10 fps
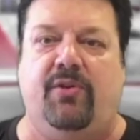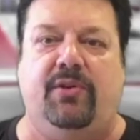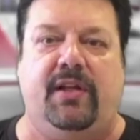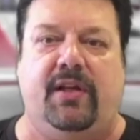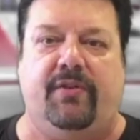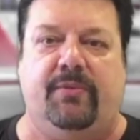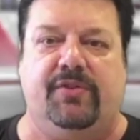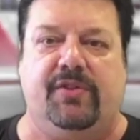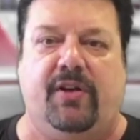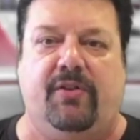only of
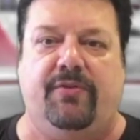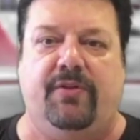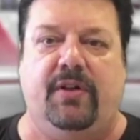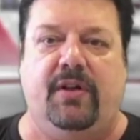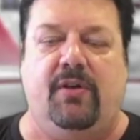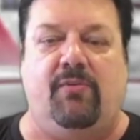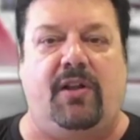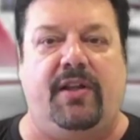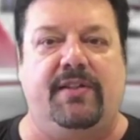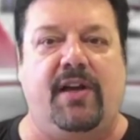himself. While
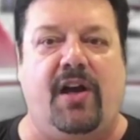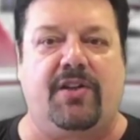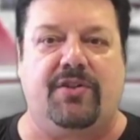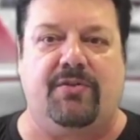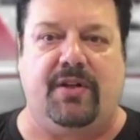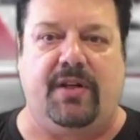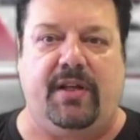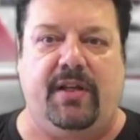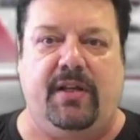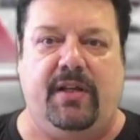he talks unity,